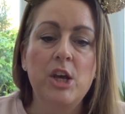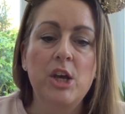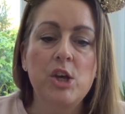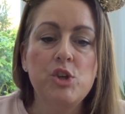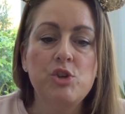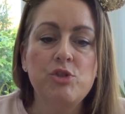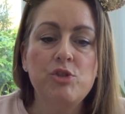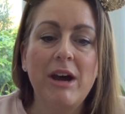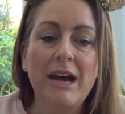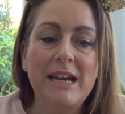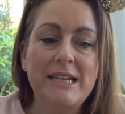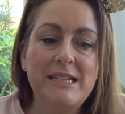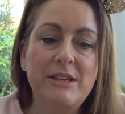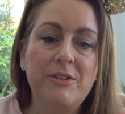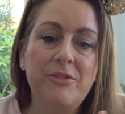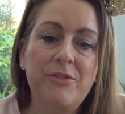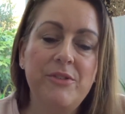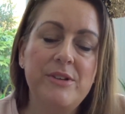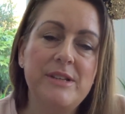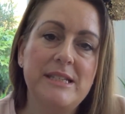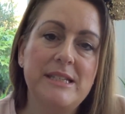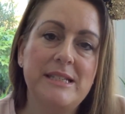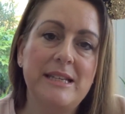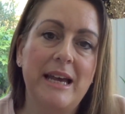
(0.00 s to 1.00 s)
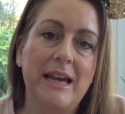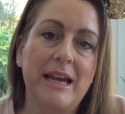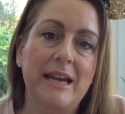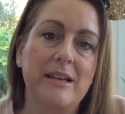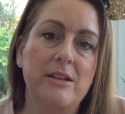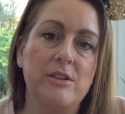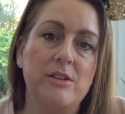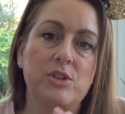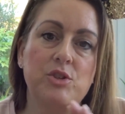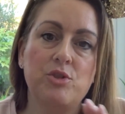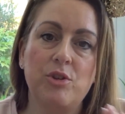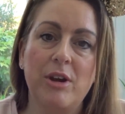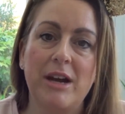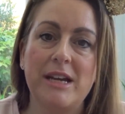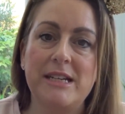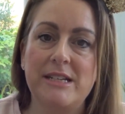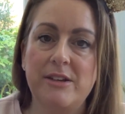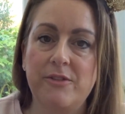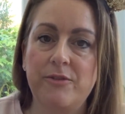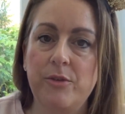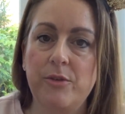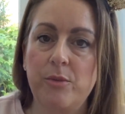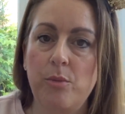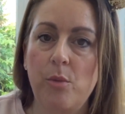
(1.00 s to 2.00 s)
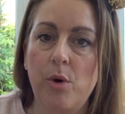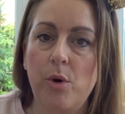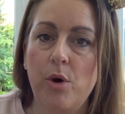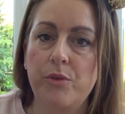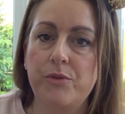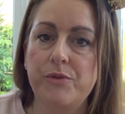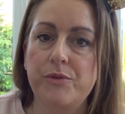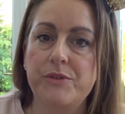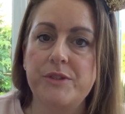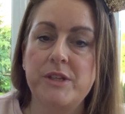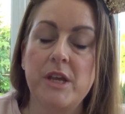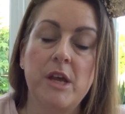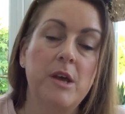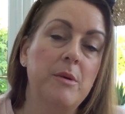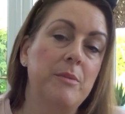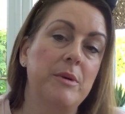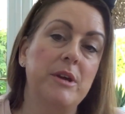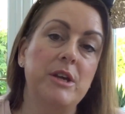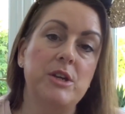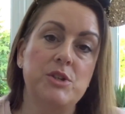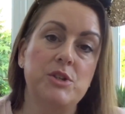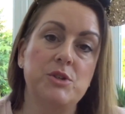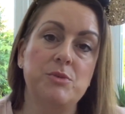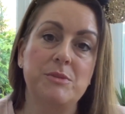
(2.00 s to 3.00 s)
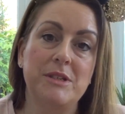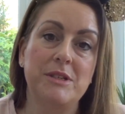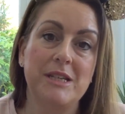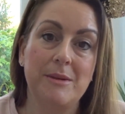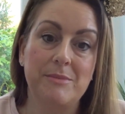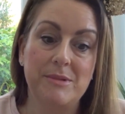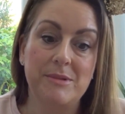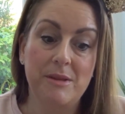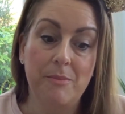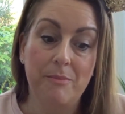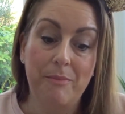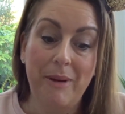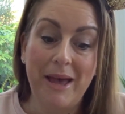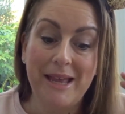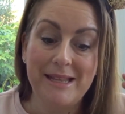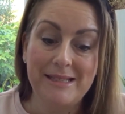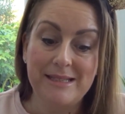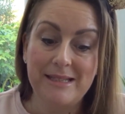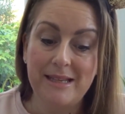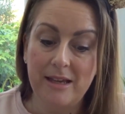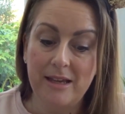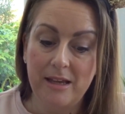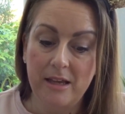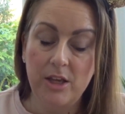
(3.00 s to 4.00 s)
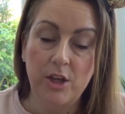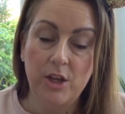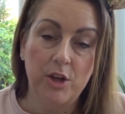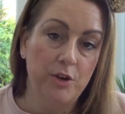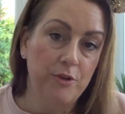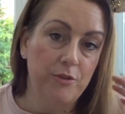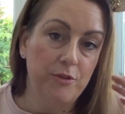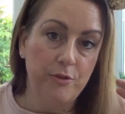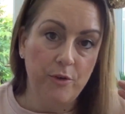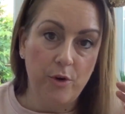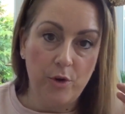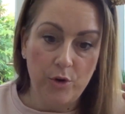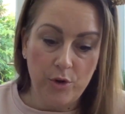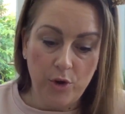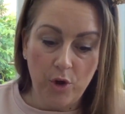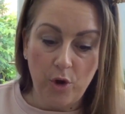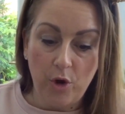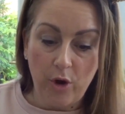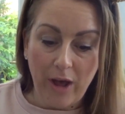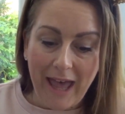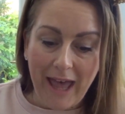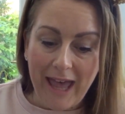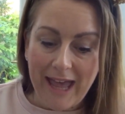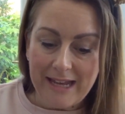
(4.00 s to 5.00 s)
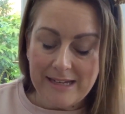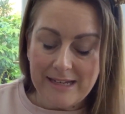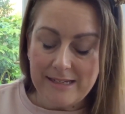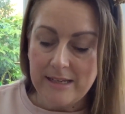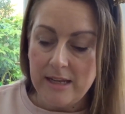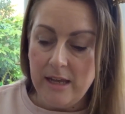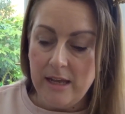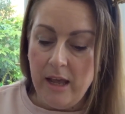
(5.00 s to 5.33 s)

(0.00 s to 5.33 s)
Try different styles, try different ones, because sometimes they're better, for your head.